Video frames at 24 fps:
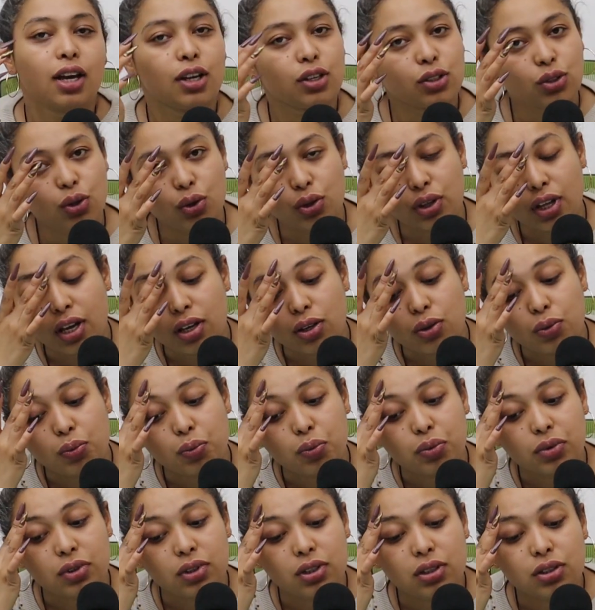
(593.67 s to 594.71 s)
So
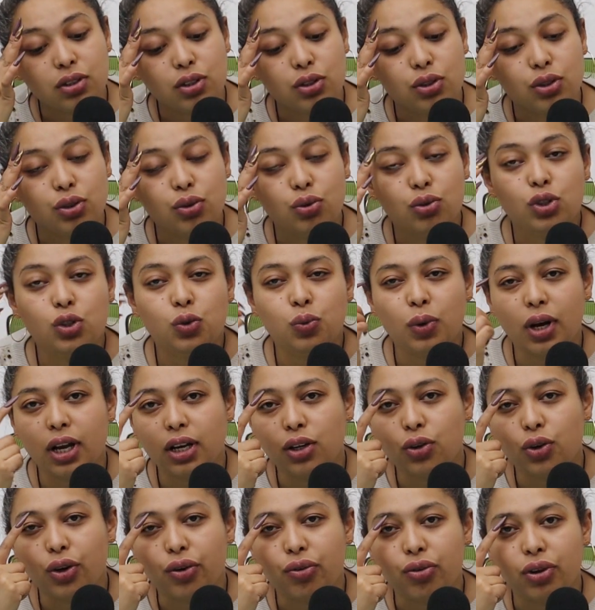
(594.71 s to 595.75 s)
this is used
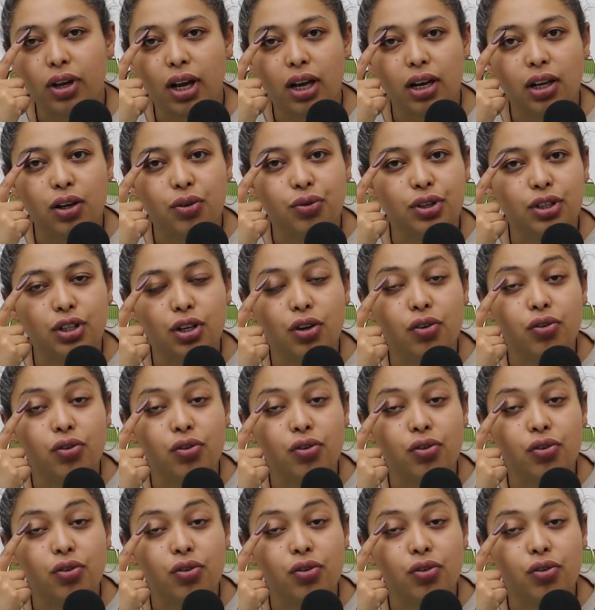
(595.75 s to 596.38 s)
when you're getting rid